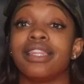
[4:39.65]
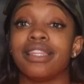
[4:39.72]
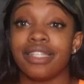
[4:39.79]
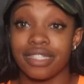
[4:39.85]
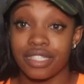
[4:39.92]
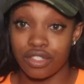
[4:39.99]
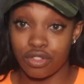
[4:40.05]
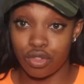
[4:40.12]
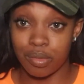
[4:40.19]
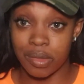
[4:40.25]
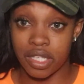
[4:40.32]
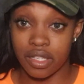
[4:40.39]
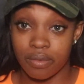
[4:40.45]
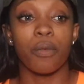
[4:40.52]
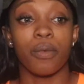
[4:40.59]
Listen to
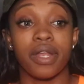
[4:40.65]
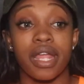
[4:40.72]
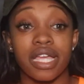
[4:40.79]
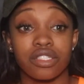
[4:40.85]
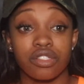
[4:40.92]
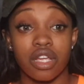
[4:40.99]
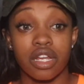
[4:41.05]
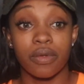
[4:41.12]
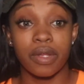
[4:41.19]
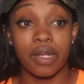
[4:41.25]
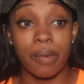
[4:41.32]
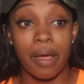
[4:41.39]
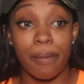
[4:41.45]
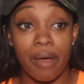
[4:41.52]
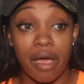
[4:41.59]
me. When I started
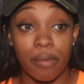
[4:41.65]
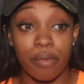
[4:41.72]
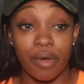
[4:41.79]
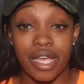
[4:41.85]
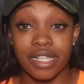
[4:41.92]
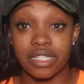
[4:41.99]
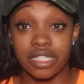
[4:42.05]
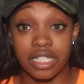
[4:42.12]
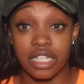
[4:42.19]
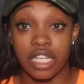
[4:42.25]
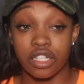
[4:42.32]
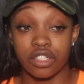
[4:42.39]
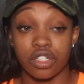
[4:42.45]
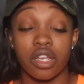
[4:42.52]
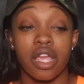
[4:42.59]
reading my Bible as a
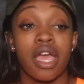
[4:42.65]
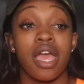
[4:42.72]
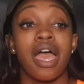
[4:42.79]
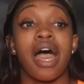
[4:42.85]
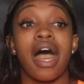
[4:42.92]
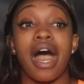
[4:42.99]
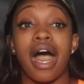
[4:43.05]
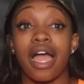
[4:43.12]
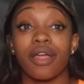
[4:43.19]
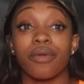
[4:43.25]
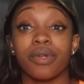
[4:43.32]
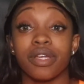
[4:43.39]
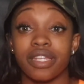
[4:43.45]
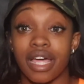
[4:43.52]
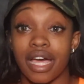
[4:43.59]
teenager, I
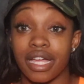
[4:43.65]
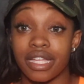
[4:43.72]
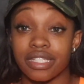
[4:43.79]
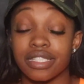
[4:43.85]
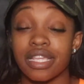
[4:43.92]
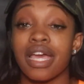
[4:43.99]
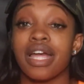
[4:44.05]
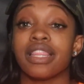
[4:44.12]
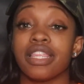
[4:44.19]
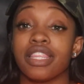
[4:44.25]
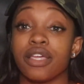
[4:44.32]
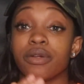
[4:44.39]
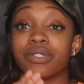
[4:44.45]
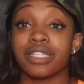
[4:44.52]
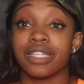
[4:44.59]
realized
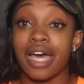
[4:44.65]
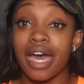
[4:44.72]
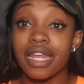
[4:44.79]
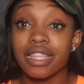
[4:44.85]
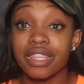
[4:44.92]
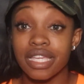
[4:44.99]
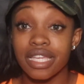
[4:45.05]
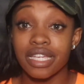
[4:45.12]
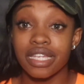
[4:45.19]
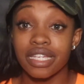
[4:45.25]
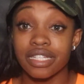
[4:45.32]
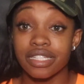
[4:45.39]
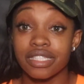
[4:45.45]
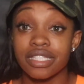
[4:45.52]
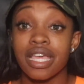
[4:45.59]
there was a lot of
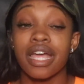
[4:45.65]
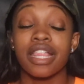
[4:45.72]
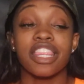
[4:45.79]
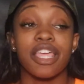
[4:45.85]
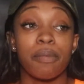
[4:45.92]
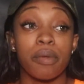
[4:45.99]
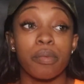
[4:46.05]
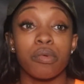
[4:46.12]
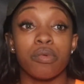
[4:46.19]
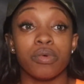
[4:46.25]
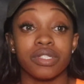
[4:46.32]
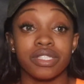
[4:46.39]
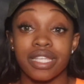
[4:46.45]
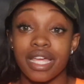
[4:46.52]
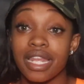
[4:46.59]
things that people
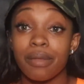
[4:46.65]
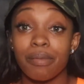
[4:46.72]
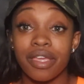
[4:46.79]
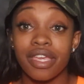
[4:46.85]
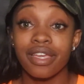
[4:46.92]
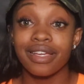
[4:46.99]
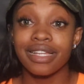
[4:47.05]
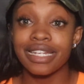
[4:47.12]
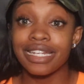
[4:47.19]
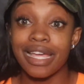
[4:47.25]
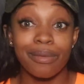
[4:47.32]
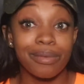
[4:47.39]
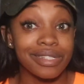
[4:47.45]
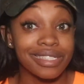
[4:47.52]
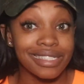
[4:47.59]
was telling me
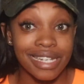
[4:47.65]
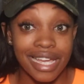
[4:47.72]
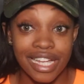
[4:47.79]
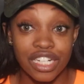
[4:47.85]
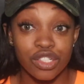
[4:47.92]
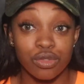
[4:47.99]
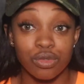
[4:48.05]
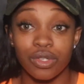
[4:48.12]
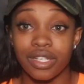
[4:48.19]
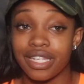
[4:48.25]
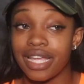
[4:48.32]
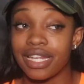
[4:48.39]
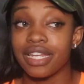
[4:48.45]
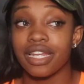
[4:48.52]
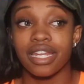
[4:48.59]
that was not true and
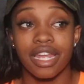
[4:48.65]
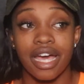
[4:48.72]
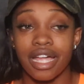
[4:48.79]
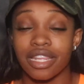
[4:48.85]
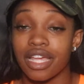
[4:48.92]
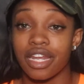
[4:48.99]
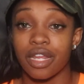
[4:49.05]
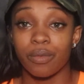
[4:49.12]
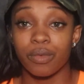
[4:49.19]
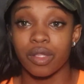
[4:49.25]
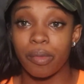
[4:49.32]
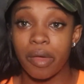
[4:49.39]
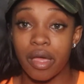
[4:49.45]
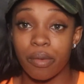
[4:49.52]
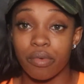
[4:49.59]
that did not line up with
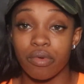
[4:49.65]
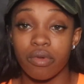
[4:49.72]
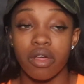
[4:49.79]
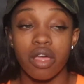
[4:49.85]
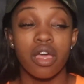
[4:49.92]
the Bible.